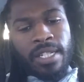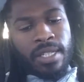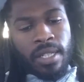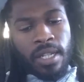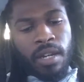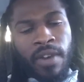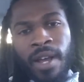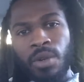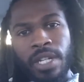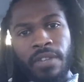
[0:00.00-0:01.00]
Just look
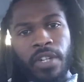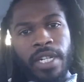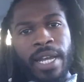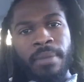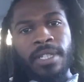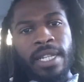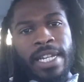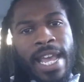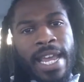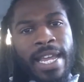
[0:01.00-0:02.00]
around during different times of the
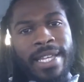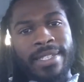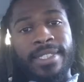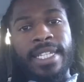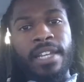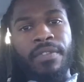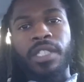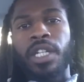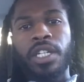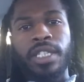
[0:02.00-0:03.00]
day and see if
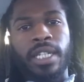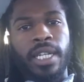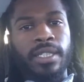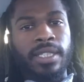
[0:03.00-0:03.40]
it's surging,